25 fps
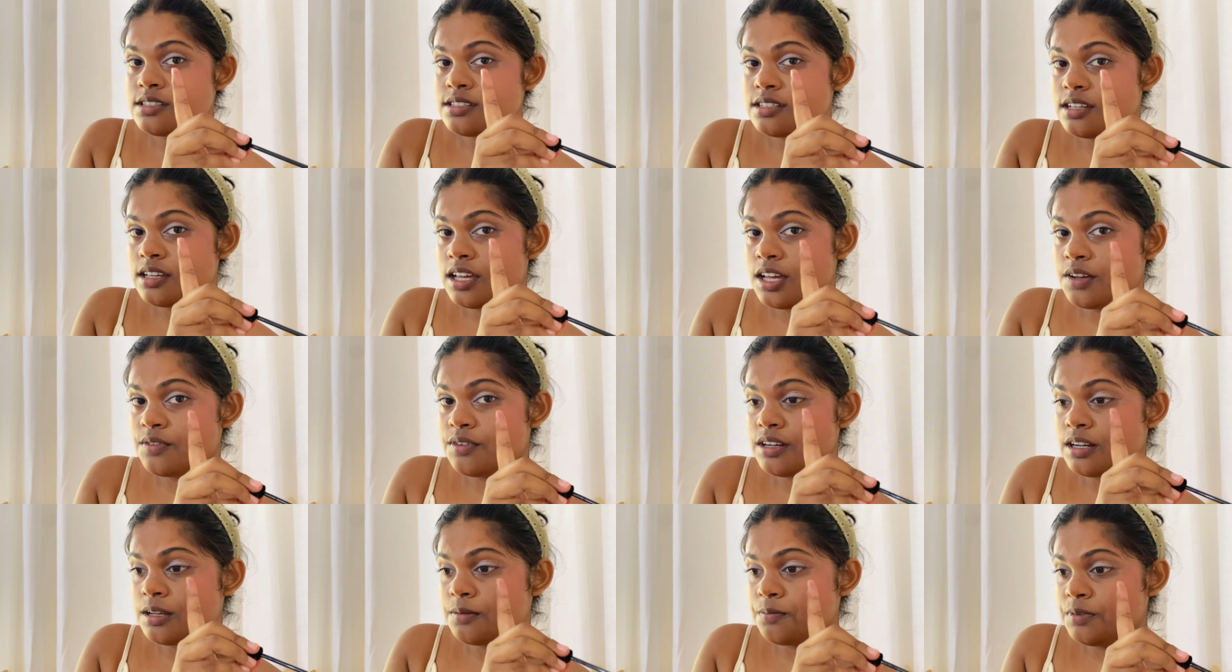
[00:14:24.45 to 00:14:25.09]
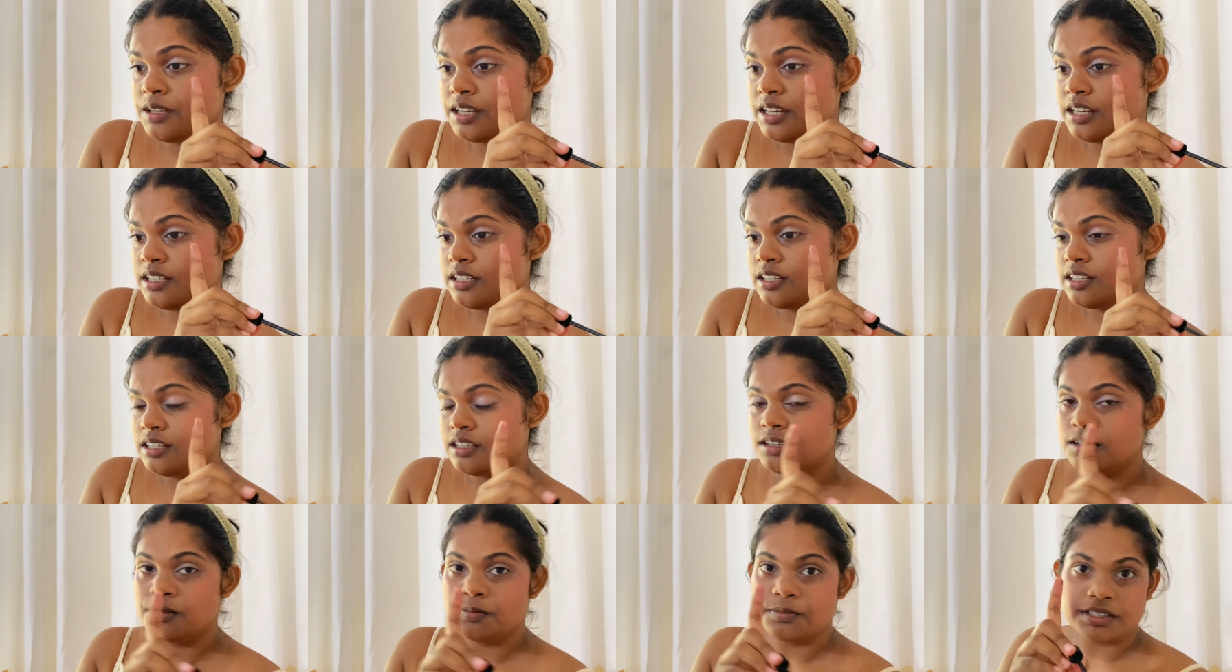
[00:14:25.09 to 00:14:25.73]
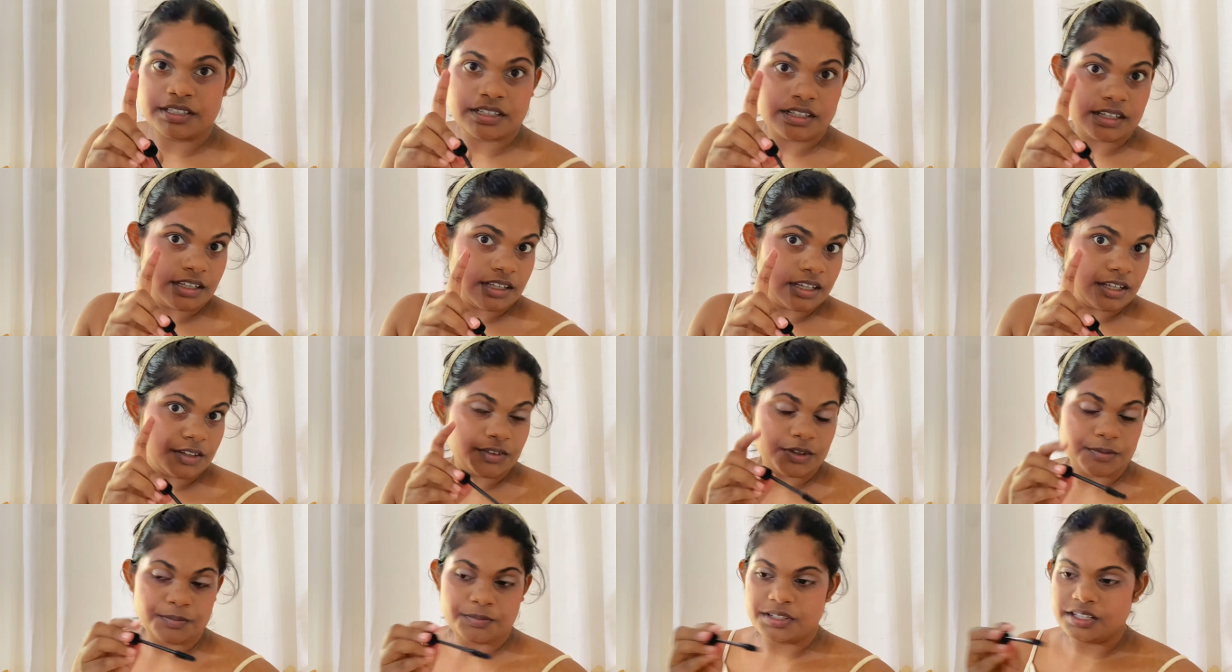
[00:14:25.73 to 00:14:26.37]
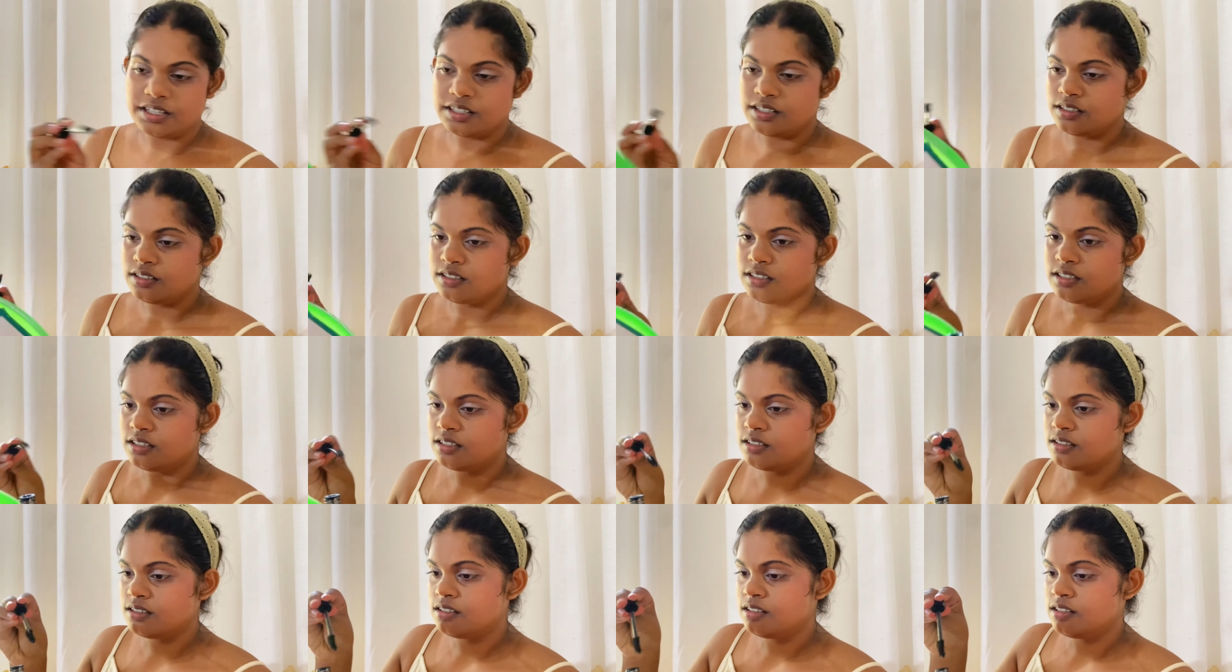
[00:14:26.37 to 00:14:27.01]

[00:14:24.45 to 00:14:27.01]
I haven't applied here, but I have applied it here.